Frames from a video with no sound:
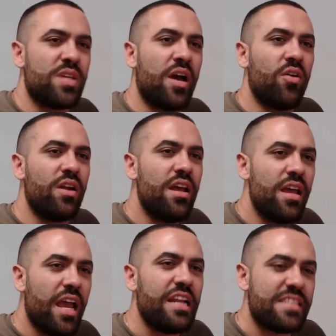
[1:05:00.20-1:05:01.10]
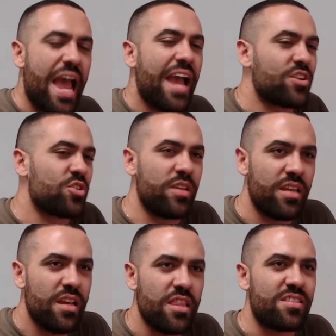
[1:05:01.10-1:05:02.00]
out and
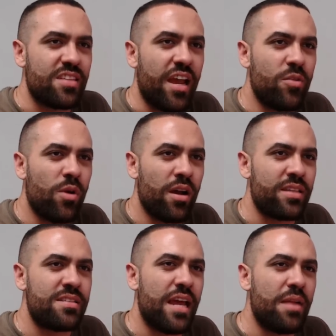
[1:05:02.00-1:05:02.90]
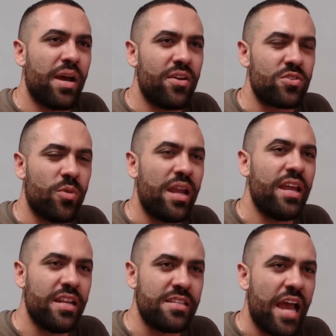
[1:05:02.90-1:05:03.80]
the sidewalk is 10 miles away
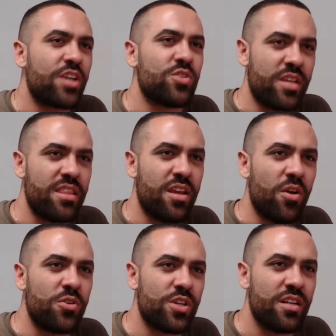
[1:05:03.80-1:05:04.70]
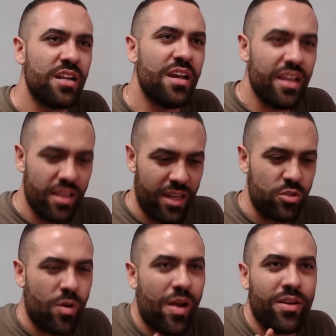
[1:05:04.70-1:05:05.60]
and he's actually in the ocean, like
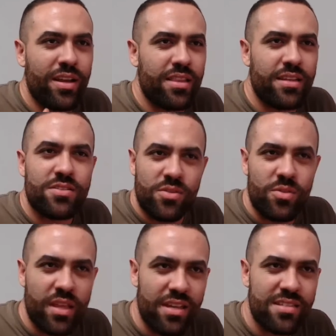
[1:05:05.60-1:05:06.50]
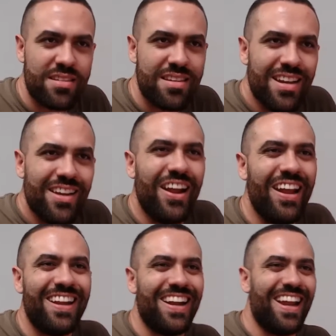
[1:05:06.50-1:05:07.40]
drowning, and they just do this.
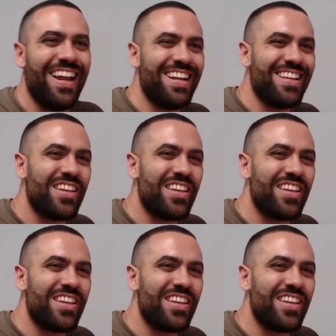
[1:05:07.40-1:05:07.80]
Right?